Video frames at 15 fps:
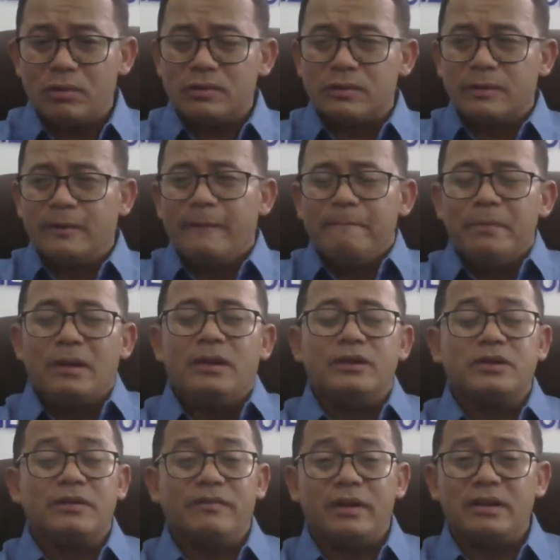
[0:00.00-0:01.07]
Also,
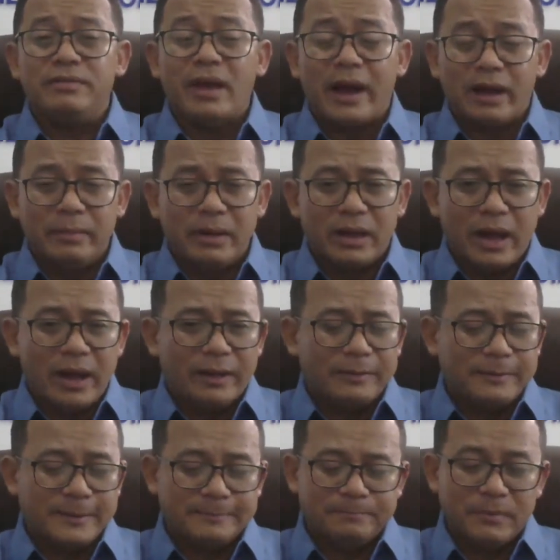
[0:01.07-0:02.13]
is a very dynamic
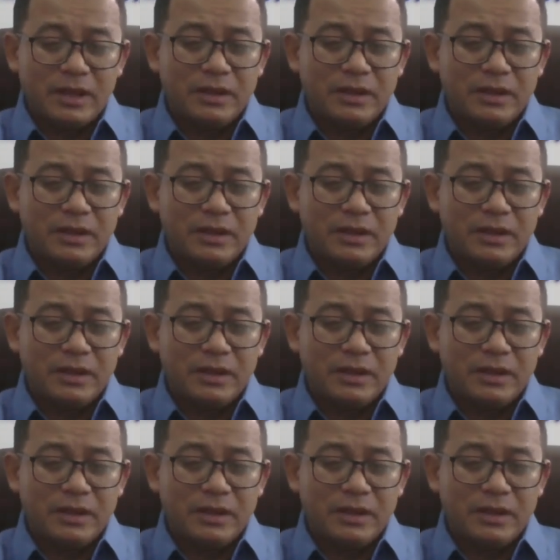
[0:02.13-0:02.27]
and